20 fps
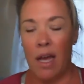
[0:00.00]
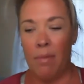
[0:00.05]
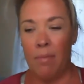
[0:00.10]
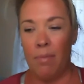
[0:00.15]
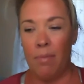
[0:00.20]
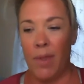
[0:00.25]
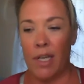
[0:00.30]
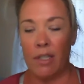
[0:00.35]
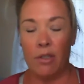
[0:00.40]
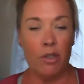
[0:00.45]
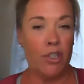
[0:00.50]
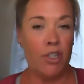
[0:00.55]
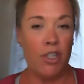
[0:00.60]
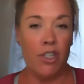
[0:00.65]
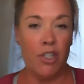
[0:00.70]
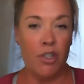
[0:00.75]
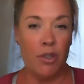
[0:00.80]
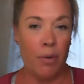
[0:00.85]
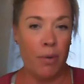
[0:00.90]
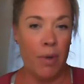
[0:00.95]
that's what
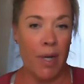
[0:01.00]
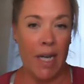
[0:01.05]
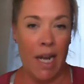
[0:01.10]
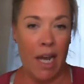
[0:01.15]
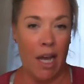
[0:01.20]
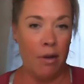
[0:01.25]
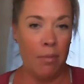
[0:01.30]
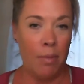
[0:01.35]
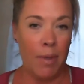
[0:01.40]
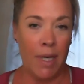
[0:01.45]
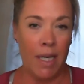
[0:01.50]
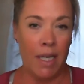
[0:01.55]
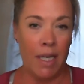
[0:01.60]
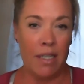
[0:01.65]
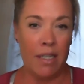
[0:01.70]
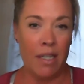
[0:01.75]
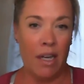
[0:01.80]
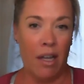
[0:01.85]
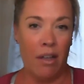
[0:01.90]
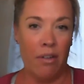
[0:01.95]
she's doing right now
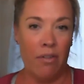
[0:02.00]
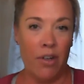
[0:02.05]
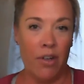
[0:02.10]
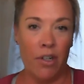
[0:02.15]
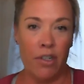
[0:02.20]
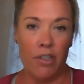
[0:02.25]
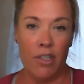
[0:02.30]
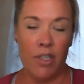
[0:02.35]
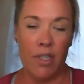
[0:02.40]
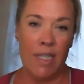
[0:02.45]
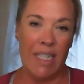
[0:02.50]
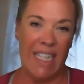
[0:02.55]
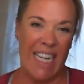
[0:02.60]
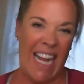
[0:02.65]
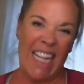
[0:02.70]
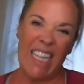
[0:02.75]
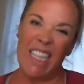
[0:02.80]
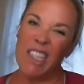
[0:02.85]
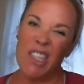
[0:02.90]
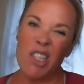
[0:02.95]
because all of her just
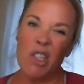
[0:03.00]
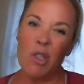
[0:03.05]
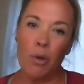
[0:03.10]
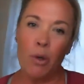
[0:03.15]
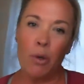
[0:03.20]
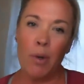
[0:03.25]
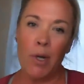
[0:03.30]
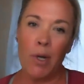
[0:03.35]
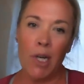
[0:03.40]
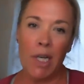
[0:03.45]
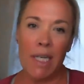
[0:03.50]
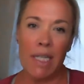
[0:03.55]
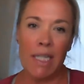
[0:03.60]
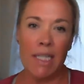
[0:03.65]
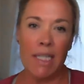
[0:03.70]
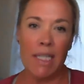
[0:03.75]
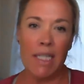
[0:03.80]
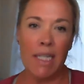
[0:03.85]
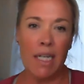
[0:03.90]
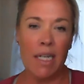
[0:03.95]
daily schoolwork
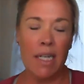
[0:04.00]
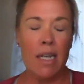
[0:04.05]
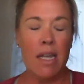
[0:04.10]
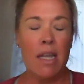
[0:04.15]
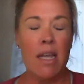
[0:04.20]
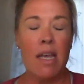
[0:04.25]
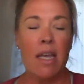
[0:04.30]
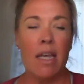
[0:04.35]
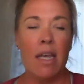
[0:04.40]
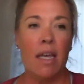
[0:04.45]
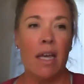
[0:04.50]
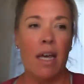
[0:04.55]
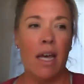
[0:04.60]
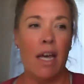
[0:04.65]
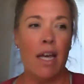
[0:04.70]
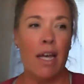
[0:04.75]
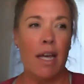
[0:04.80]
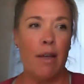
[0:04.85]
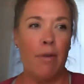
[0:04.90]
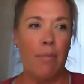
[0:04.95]
is done.
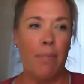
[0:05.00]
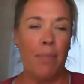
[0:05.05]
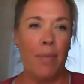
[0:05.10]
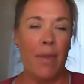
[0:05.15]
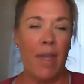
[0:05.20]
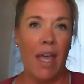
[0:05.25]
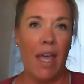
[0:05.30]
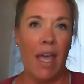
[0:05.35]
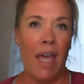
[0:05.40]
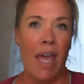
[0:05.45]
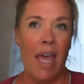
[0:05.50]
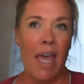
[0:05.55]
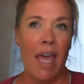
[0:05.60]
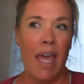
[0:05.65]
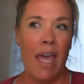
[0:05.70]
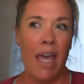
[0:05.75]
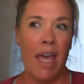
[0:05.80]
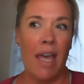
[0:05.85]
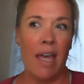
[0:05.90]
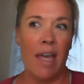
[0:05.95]

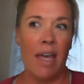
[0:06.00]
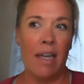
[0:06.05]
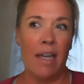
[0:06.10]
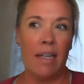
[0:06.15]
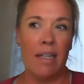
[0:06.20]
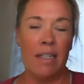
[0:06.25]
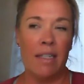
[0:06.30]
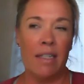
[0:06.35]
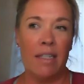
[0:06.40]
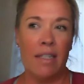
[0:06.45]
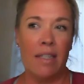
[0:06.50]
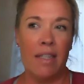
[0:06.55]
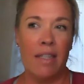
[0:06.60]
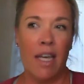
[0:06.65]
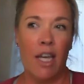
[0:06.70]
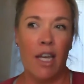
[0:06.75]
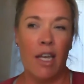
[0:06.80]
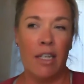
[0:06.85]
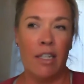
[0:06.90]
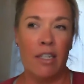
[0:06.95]
And
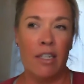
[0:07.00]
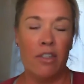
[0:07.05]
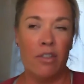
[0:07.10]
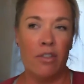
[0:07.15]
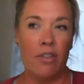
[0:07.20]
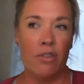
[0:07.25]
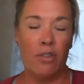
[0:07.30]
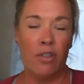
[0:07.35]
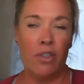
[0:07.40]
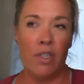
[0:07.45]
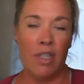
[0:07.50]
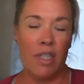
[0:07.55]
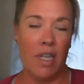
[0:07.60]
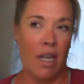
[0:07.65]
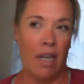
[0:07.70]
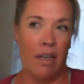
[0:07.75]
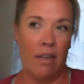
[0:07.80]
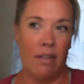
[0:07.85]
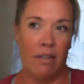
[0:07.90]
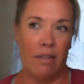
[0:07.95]
then she's
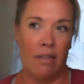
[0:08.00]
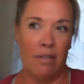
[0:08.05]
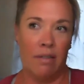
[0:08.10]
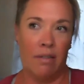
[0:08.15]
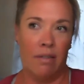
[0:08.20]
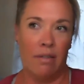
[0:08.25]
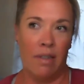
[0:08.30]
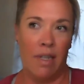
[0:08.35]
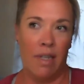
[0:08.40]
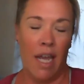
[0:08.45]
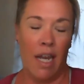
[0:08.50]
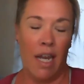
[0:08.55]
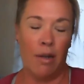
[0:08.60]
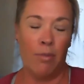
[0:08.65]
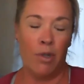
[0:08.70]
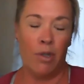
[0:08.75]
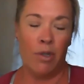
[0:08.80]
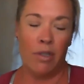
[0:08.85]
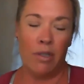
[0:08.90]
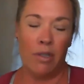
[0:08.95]
got
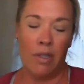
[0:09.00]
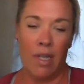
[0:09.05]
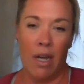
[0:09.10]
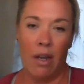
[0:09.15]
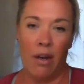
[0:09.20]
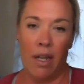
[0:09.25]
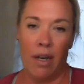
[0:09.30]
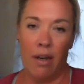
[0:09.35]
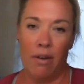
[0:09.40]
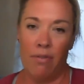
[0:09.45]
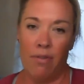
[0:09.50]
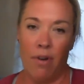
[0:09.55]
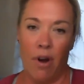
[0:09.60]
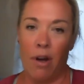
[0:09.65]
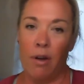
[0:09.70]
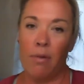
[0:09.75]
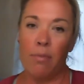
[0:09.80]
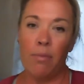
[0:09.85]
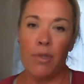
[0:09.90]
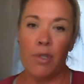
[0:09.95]
animals out at a
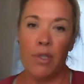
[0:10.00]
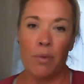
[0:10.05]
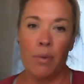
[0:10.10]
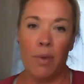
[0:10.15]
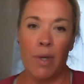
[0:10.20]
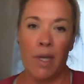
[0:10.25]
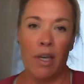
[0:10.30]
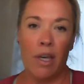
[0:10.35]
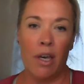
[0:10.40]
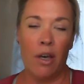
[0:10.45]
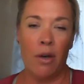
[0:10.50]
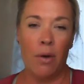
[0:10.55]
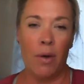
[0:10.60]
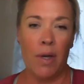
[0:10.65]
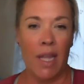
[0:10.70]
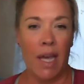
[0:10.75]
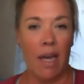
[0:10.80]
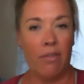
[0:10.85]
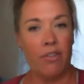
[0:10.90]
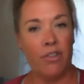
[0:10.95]
farm, so we go
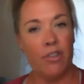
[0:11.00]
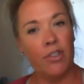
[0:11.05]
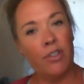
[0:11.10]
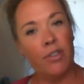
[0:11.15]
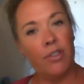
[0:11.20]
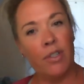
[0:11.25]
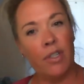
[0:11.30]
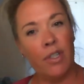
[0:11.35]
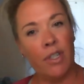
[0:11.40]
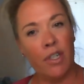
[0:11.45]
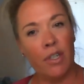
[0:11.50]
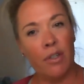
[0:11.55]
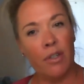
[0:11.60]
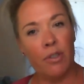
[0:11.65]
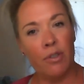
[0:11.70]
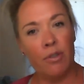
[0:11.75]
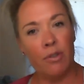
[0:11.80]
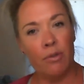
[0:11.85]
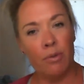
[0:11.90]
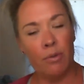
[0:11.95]
in the afternoon and go
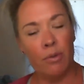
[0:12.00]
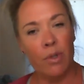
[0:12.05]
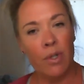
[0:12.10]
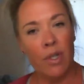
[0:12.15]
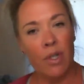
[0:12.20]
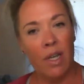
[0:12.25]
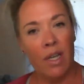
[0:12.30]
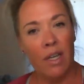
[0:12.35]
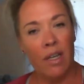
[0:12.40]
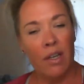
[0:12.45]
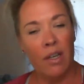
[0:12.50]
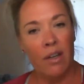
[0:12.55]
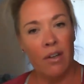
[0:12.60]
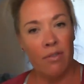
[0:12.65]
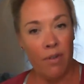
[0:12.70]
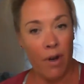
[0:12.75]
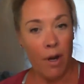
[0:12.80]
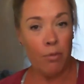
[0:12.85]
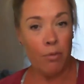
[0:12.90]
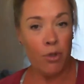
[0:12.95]
do
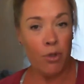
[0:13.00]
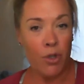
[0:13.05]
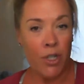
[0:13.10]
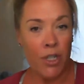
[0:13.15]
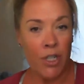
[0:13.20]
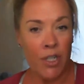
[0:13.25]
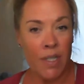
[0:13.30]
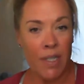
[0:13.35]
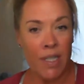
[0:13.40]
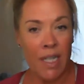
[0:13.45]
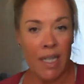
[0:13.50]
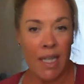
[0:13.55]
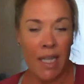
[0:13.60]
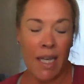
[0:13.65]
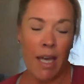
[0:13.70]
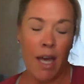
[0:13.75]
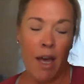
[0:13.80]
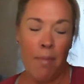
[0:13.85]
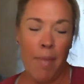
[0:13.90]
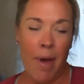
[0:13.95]
farm tours and
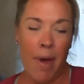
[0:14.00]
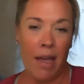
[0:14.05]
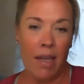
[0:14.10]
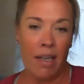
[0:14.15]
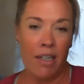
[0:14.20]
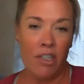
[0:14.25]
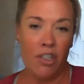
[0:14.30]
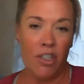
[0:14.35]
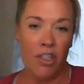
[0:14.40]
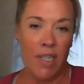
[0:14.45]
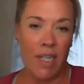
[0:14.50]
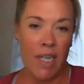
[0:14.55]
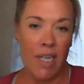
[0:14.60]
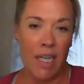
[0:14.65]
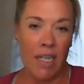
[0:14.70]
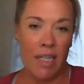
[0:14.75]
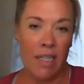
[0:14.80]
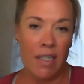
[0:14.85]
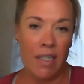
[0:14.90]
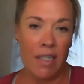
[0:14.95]
then come back, and she
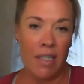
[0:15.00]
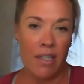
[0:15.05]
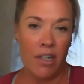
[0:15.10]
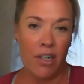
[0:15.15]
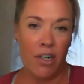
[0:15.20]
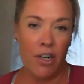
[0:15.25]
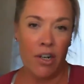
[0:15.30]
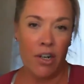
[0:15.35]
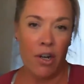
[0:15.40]
does her